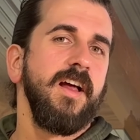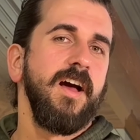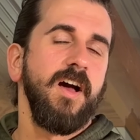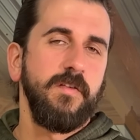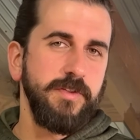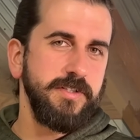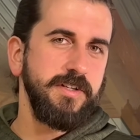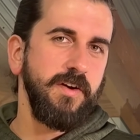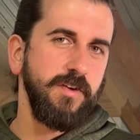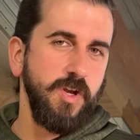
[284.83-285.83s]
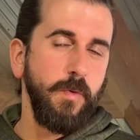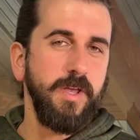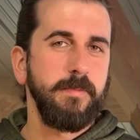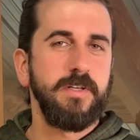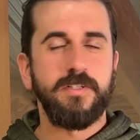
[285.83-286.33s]
of the stereo
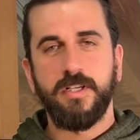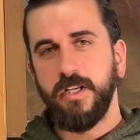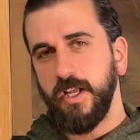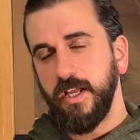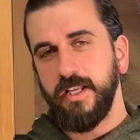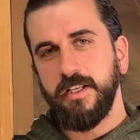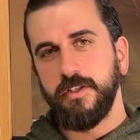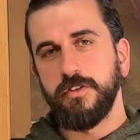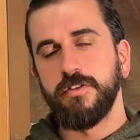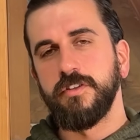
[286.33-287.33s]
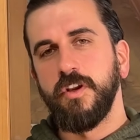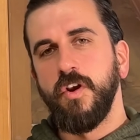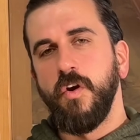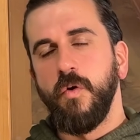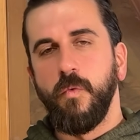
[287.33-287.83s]
image is
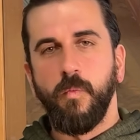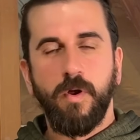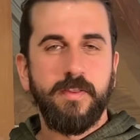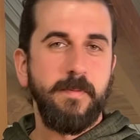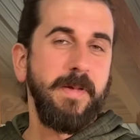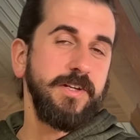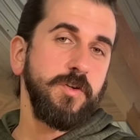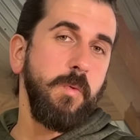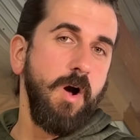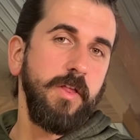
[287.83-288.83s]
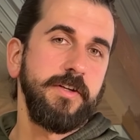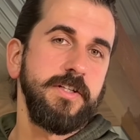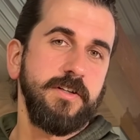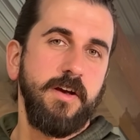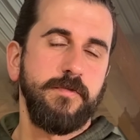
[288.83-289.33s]
one of the best
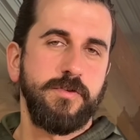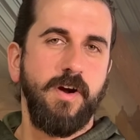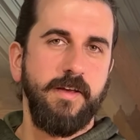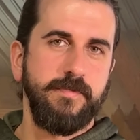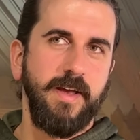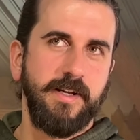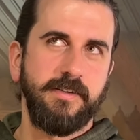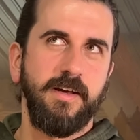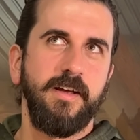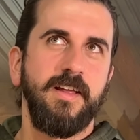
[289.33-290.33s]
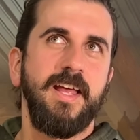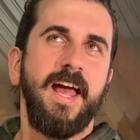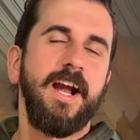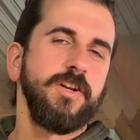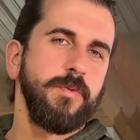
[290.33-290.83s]
qualities of Trifecta.
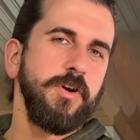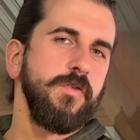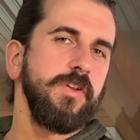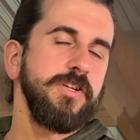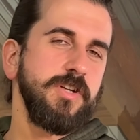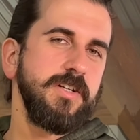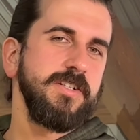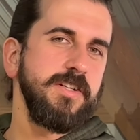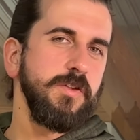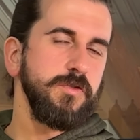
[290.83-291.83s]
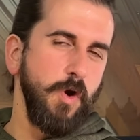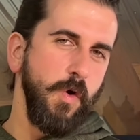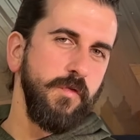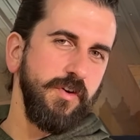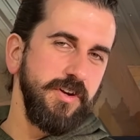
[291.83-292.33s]
And it's where you really start to see those
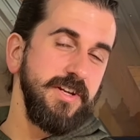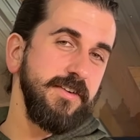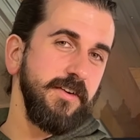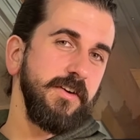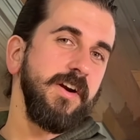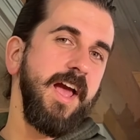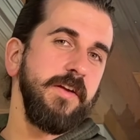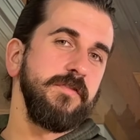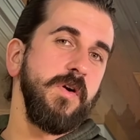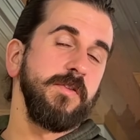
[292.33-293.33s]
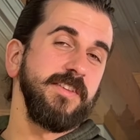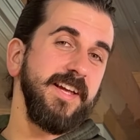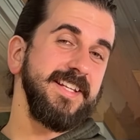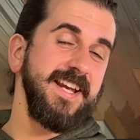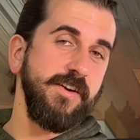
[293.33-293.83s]
over-ear
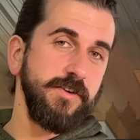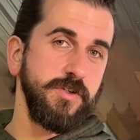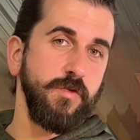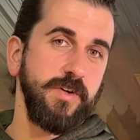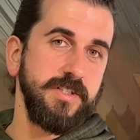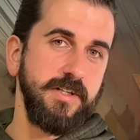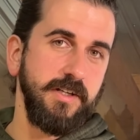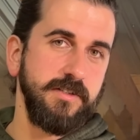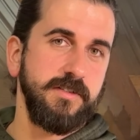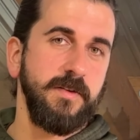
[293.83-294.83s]
headphone-like characteristics.